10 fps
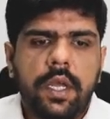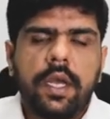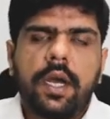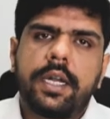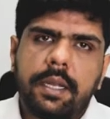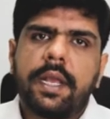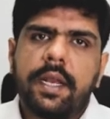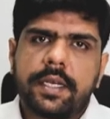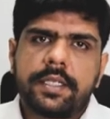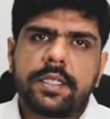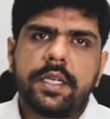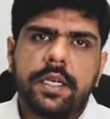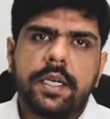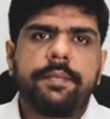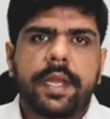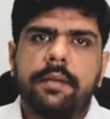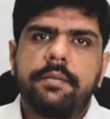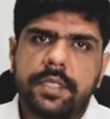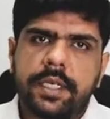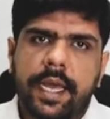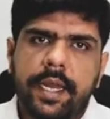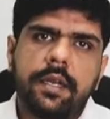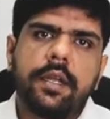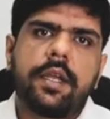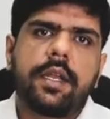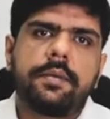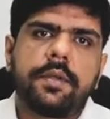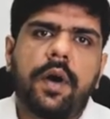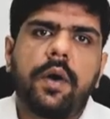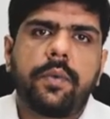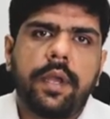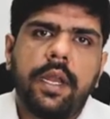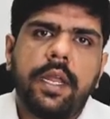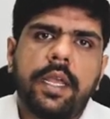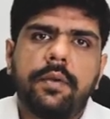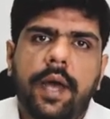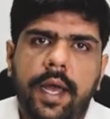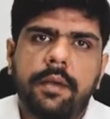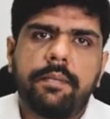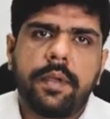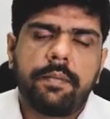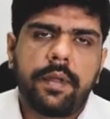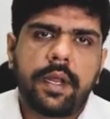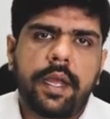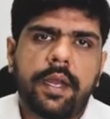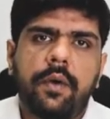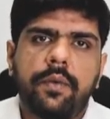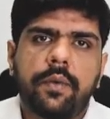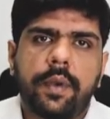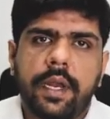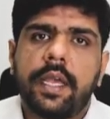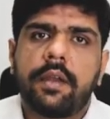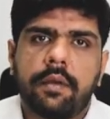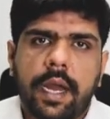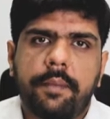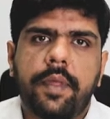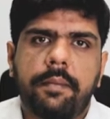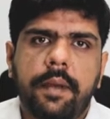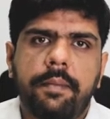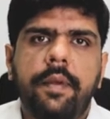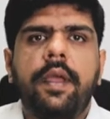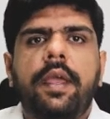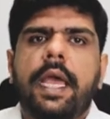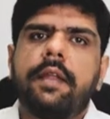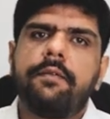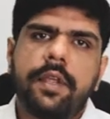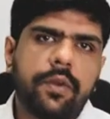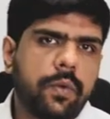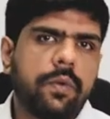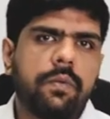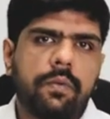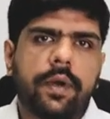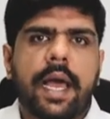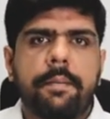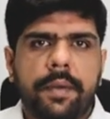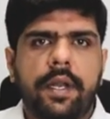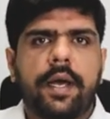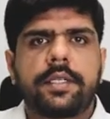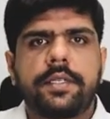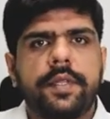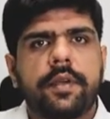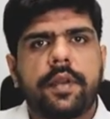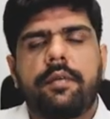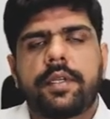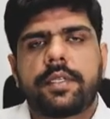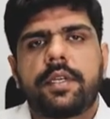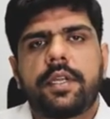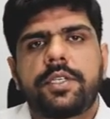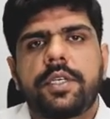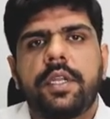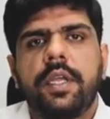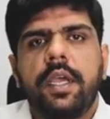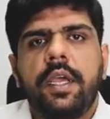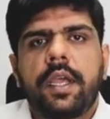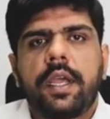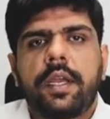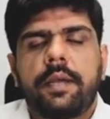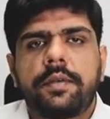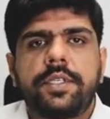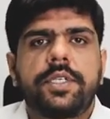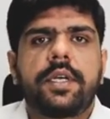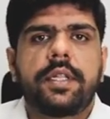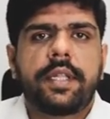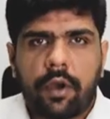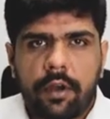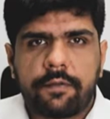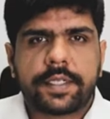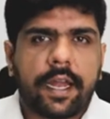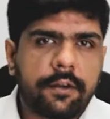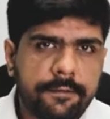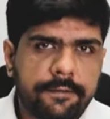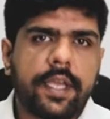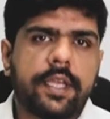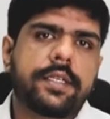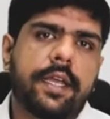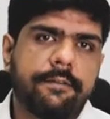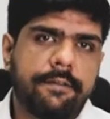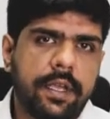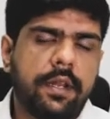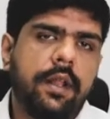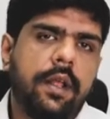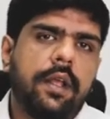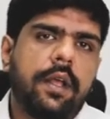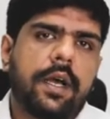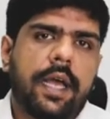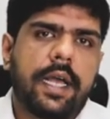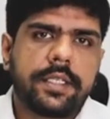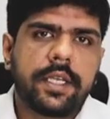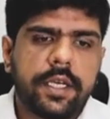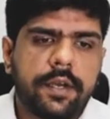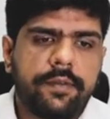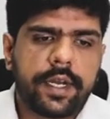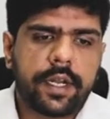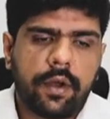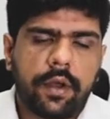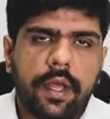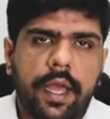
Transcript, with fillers: A typical concern here becomes the talent in terms of how quickly can you hire people and how quickly can you ramp them up. And we know what happened last year with the great resignation in terms of churn that all of us had to face and feel uh, as the year went along.